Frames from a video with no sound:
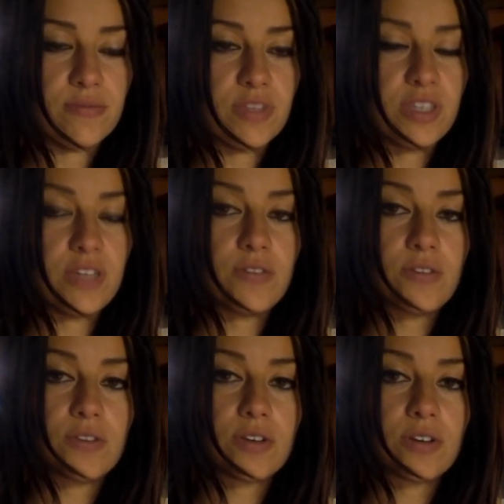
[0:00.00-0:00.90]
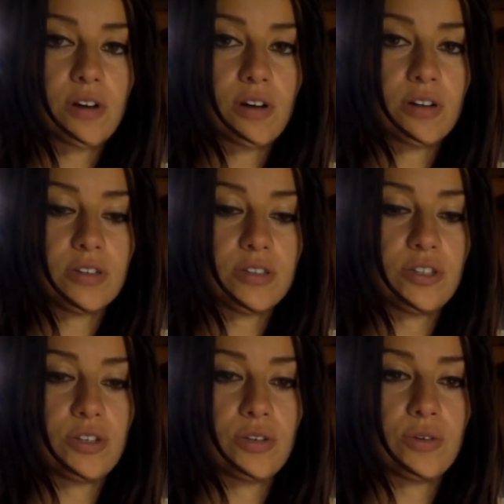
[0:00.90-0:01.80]
see if you feel called
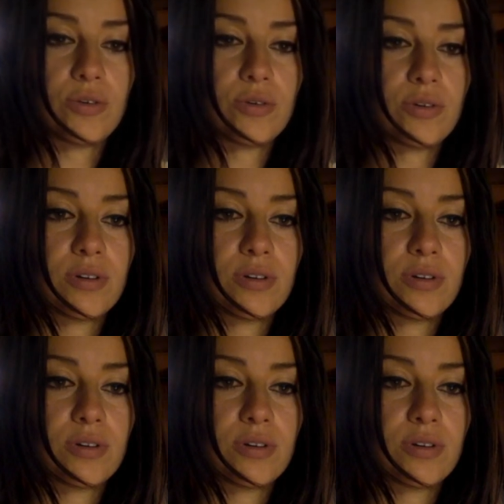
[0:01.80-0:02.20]
to